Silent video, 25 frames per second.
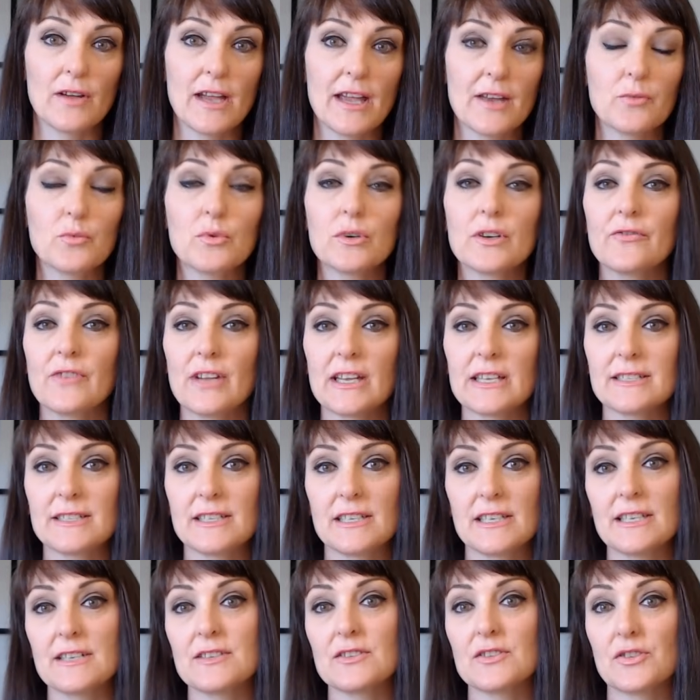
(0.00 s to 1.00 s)
and would have
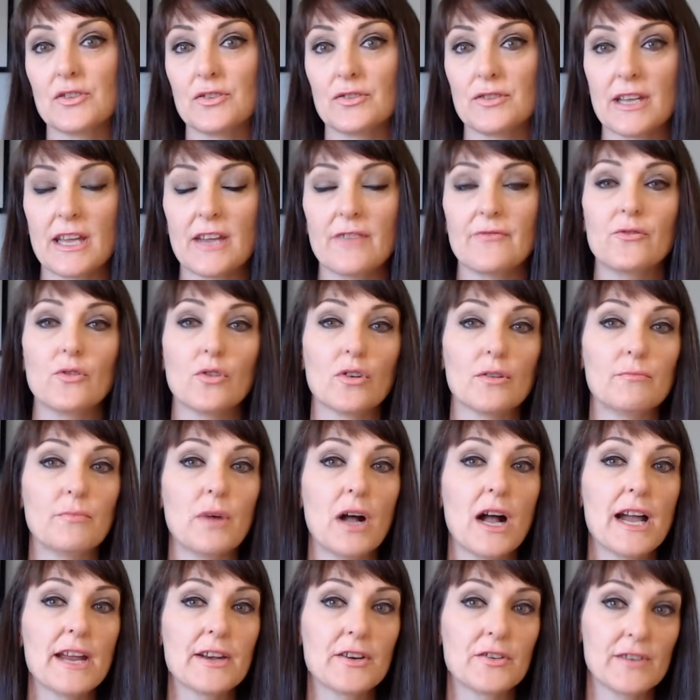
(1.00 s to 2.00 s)
entered into, therefore, a
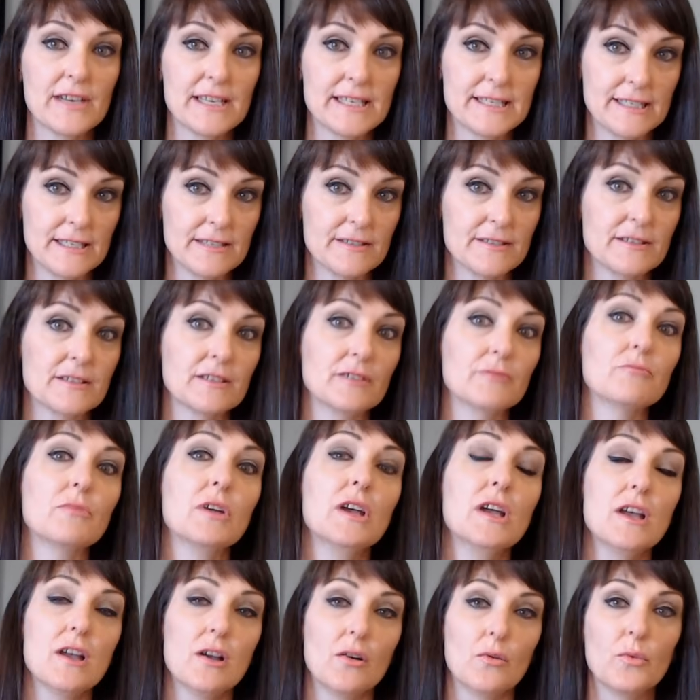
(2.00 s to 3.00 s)
binary system
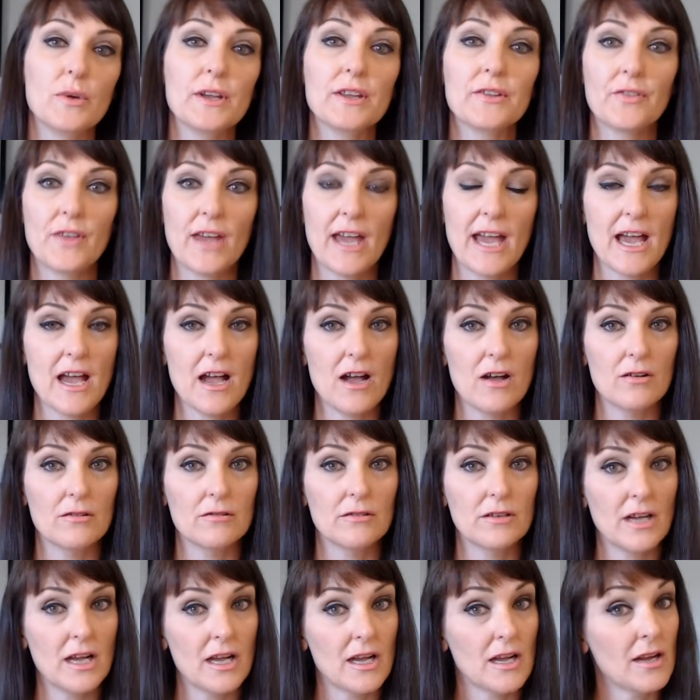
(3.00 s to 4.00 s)
with our,
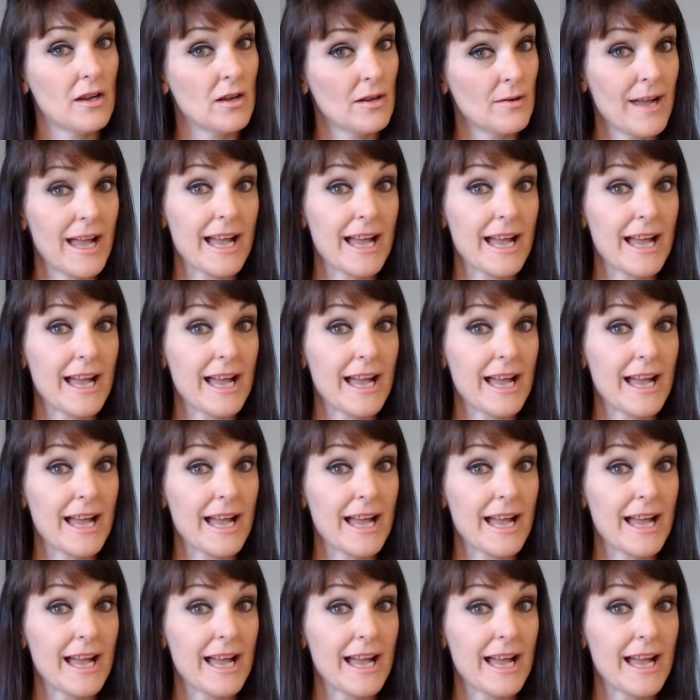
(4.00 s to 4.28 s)
uh, our